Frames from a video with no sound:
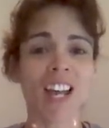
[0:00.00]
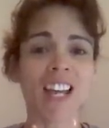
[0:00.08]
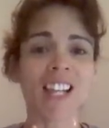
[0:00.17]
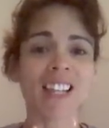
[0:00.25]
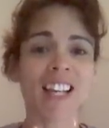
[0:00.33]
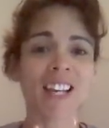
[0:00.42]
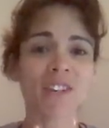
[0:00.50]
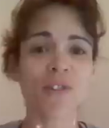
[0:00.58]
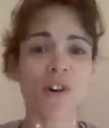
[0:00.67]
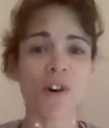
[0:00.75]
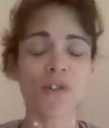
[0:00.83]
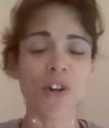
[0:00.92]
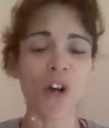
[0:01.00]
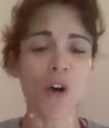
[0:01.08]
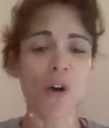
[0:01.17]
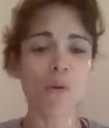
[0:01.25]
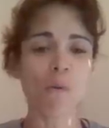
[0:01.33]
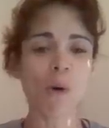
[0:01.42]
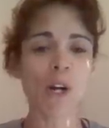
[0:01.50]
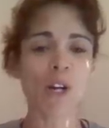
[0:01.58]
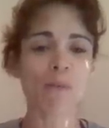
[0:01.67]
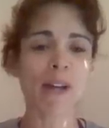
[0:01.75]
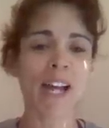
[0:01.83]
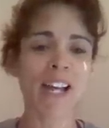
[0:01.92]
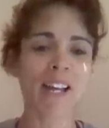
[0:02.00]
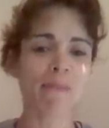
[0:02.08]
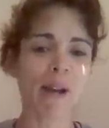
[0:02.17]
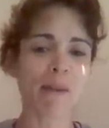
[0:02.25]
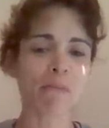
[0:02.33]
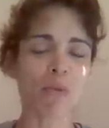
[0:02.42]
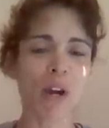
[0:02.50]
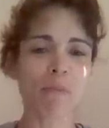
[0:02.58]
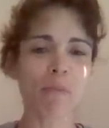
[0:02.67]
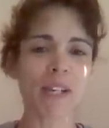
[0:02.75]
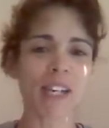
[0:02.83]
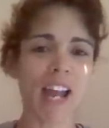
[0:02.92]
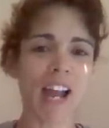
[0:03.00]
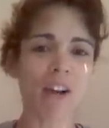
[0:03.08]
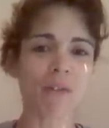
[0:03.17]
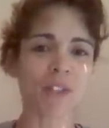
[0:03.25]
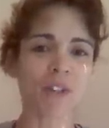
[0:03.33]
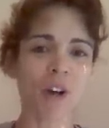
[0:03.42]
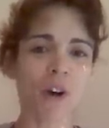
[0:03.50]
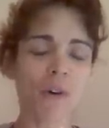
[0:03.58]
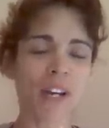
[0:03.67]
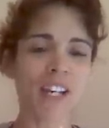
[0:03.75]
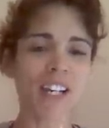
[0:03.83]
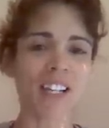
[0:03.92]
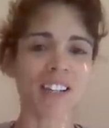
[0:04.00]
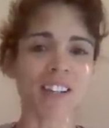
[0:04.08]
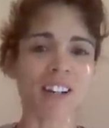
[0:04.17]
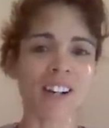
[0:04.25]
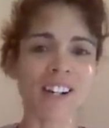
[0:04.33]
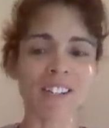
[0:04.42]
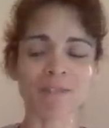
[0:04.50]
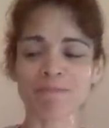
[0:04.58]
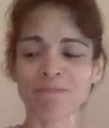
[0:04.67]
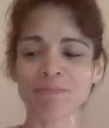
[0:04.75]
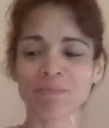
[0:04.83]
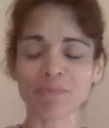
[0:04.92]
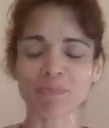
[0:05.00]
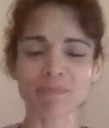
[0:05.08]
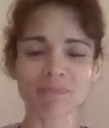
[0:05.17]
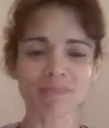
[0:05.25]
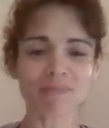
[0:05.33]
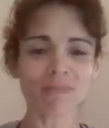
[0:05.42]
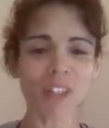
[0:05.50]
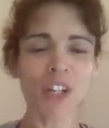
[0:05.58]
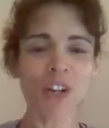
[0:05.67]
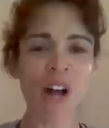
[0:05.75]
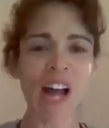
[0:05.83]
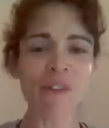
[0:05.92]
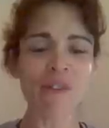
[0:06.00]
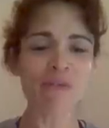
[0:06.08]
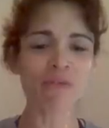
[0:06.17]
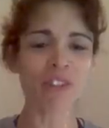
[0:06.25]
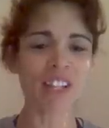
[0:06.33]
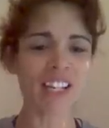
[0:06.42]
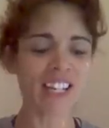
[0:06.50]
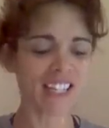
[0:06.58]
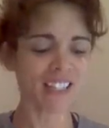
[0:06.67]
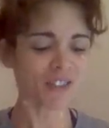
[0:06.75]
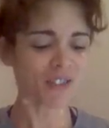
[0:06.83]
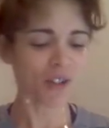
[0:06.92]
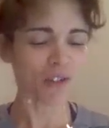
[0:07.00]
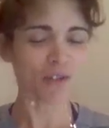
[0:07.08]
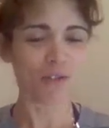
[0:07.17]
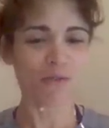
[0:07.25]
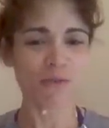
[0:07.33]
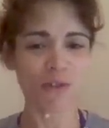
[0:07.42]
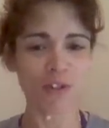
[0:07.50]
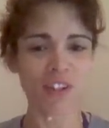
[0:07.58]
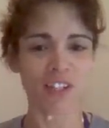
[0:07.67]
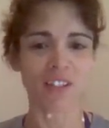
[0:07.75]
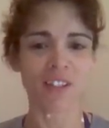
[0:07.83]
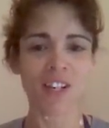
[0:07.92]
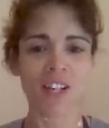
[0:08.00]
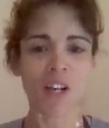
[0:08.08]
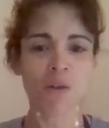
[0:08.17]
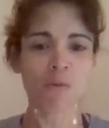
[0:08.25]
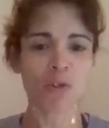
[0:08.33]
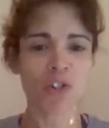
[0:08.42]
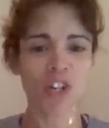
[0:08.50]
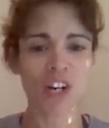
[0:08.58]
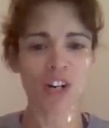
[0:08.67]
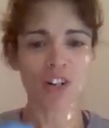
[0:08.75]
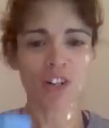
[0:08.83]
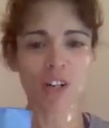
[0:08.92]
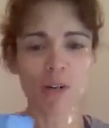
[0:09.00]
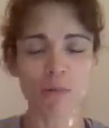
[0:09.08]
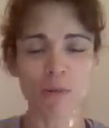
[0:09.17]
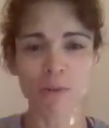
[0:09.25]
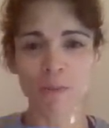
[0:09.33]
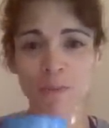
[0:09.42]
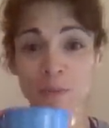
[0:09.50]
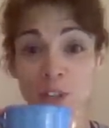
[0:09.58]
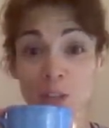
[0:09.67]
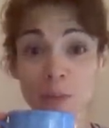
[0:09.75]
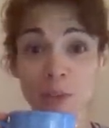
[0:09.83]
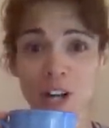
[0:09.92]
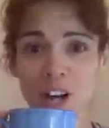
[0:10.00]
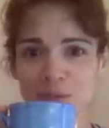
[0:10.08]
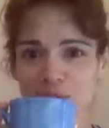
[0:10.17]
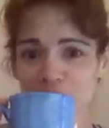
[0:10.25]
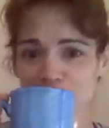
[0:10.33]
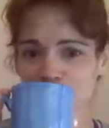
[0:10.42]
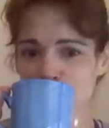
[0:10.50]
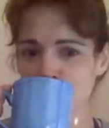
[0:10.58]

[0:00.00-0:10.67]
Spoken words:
and let you all know where I'm at in my prep and how it's going and you know, how I'm feeling and so on and so forth. And we'll share a couple cups of coffee,